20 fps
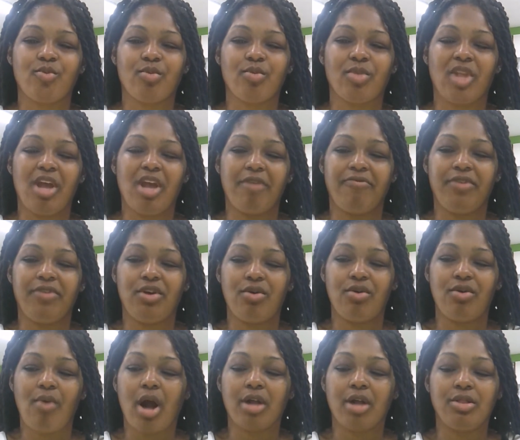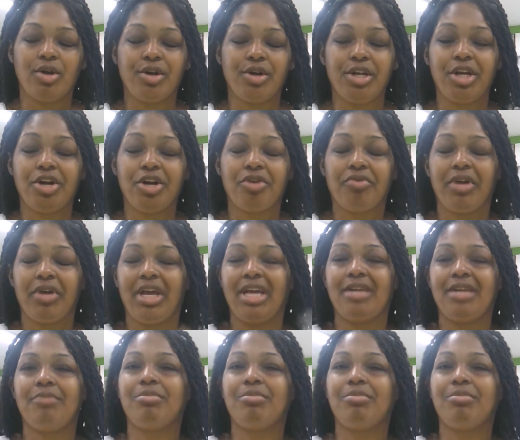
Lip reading: if you are learning Korean,